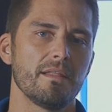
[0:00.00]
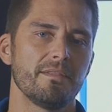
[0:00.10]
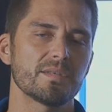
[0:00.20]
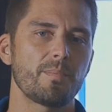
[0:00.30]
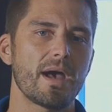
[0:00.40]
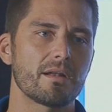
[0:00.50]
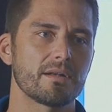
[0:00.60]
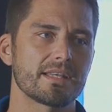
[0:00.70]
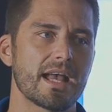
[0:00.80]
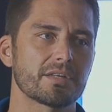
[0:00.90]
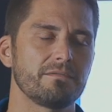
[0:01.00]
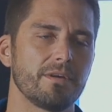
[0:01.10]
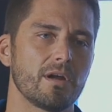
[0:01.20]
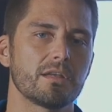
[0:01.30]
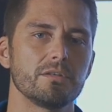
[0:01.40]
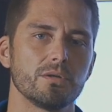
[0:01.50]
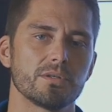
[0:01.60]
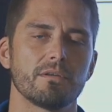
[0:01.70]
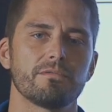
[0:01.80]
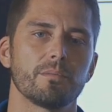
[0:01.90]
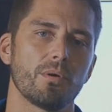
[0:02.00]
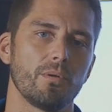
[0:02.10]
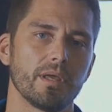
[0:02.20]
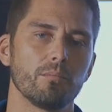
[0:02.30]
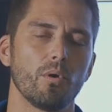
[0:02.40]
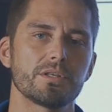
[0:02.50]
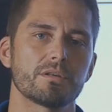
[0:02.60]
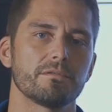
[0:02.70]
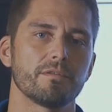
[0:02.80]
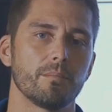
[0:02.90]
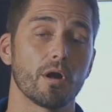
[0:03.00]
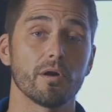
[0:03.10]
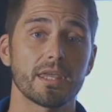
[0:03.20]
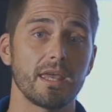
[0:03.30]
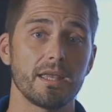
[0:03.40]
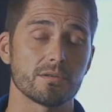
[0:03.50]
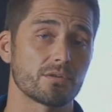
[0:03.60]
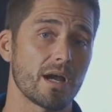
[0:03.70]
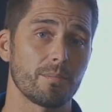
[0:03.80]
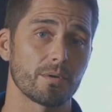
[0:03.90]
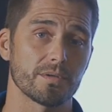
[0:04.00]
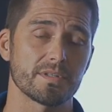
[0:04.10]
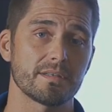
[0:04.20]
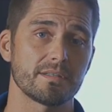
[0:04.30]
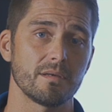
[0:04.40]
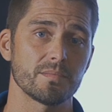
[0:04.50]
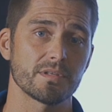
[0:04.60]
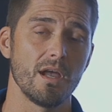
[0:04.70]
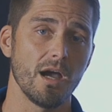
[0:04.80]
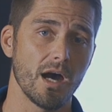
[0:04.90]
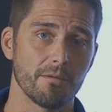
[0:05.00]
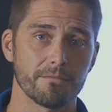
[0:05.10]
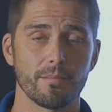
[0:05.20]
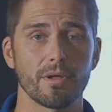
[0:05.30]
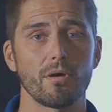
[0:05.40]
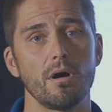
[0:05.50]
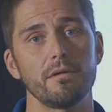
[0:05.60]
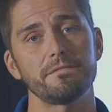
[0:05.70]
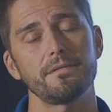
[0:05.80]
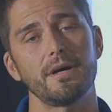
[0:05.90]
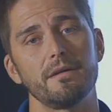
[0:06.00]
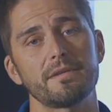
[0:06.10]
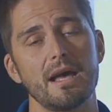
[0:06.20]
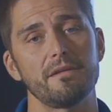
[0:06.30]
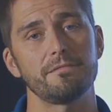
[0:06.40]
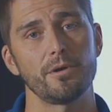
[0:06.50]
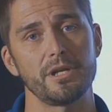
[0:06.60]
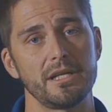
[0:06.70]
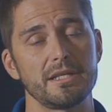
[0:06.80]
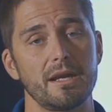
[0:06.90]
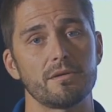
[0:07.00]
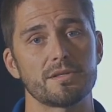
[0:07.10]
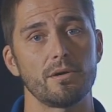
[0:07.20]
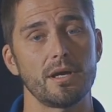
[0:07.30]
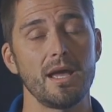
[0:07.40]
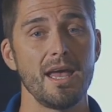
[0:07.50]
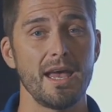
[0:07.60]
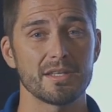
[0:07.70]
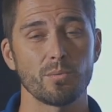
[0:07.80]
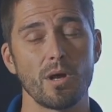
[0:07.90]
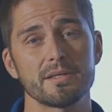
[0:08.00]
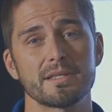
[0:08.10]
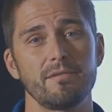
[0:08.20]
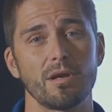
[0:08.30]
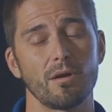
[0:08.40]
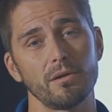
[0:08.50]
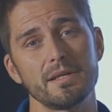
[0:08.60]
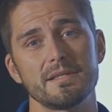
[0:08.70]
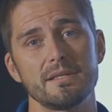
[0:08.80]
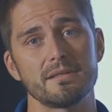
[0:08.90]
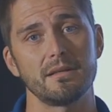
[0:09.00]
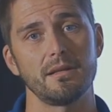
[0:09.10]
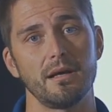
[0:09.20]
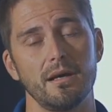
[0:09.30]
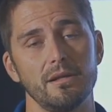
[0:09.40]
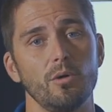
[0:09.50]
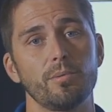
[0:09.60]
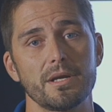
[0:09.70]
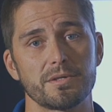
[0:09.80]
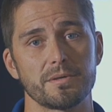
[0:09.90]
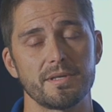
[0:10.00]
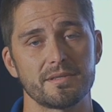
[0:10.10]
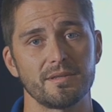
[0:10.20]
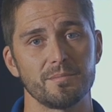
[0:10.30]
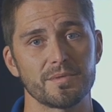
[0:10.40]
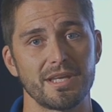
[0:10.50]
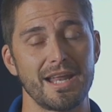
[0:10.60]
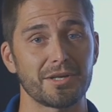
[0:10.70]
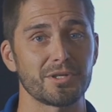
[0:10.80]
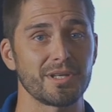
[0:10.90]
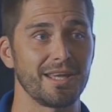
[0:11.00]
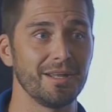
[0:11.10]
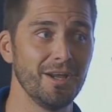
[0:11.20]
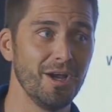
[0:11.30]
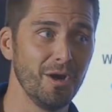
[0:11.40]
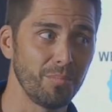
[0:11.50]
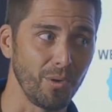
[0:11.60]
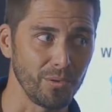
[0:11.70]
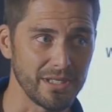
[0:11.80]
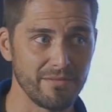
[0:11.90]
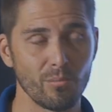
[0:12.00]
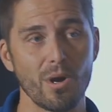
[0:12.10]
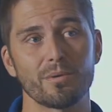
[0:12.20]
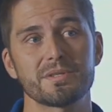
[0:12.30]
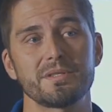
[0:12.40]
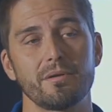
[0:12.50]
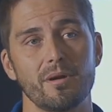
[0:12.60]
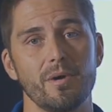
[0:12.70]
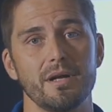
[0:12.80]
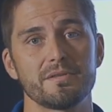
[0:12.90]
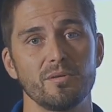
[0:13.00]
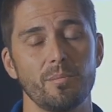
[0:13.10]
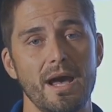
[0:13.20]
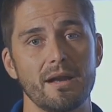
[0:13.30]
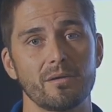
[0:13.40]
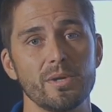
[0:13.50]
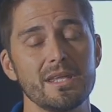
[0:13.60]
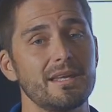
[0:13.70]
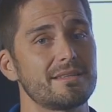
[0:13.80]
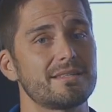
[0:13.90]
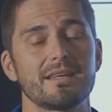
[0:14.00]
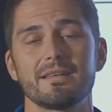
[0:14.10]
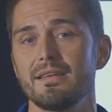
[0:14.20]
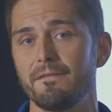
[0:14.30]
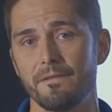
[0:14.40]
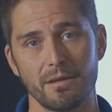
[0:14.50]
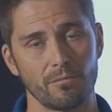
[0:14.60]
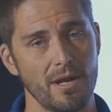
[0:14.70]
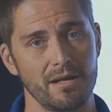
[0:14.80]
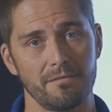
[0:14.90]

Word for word: this pattern is actually very conducive for pulling moisture from hurricanes or tropical systems up from the Gulf of California and into Arizona, as well as giving early season uh, low pressure systems can actually get pulled even while we're still in our monsoon pattern. We can get significant rain